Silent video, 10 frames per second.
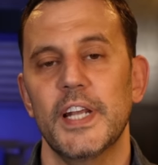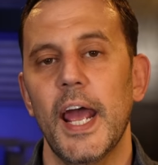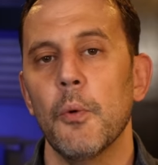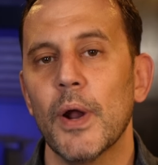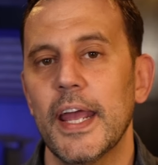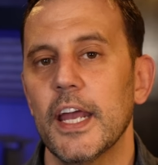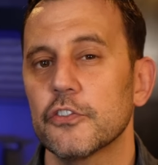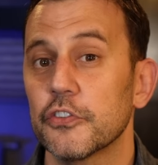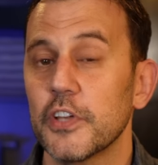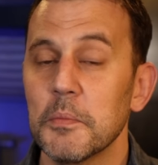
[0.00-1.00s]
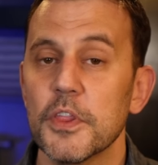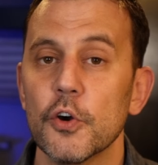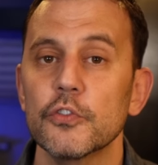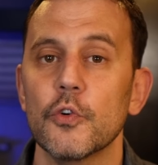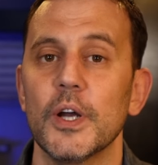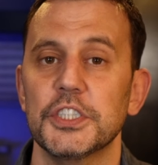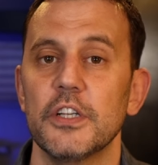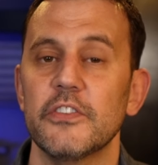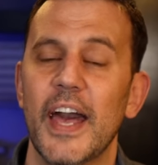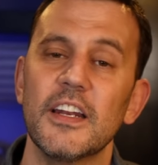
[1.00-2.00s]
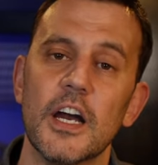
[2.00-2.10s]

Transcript: today I want to answer some of those questions and